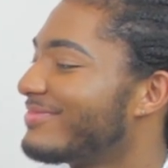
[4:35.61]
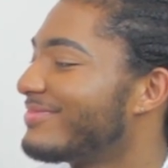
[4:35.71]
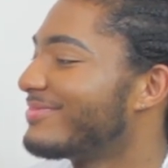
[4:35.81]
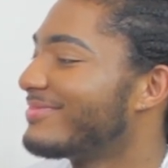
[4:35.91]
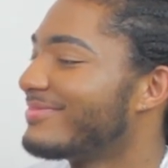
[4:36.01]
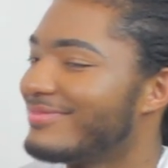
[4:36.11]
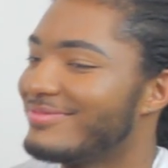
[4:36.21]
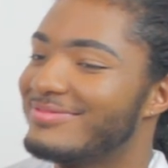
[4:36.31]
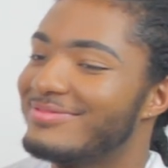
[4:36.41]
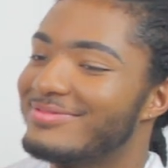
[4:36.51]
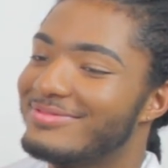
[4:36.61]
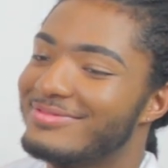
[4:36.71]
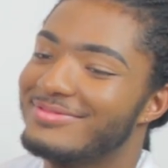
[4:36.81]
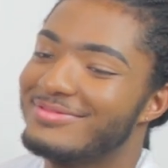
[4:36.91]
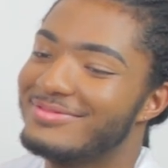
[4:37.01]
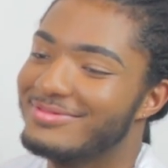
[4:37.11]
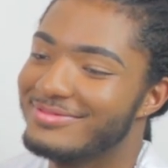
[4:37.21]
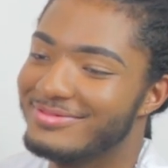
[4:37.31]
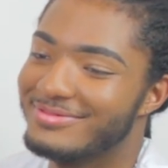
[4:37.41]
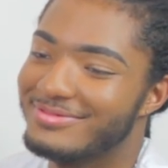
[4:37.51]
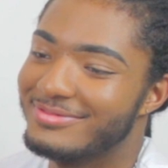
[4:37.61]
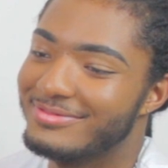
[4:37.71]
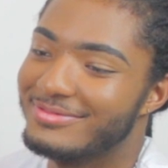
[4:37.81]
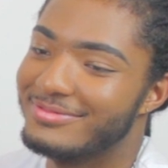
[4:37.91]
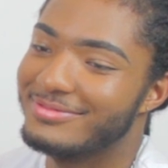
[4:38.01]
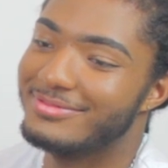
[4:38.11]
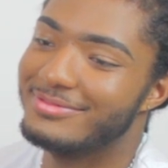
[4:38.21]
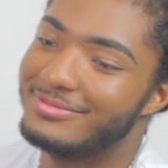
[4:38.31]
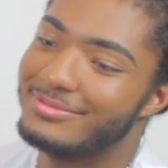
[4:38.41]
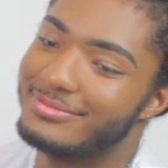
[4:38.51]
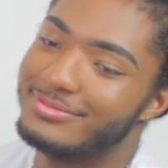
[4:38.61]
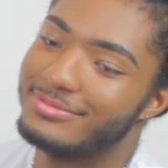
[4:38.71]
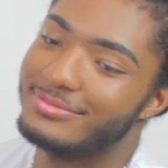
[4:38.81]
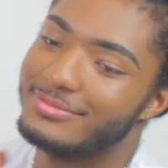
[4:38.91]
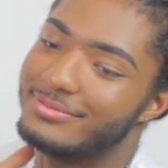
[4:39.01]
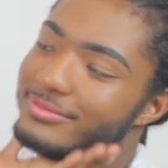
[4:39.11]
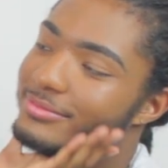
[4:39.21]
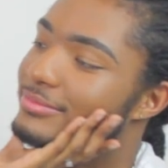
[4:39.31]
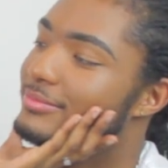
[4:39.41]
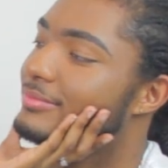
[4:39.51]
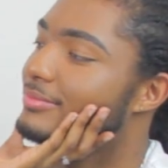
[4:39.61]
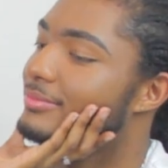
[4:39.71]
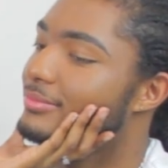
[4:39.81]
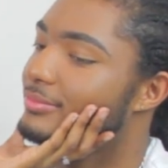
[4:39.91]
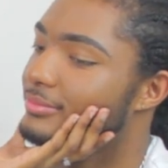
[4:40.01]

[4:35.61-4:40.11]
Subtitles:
No words are spoken by the person on screen.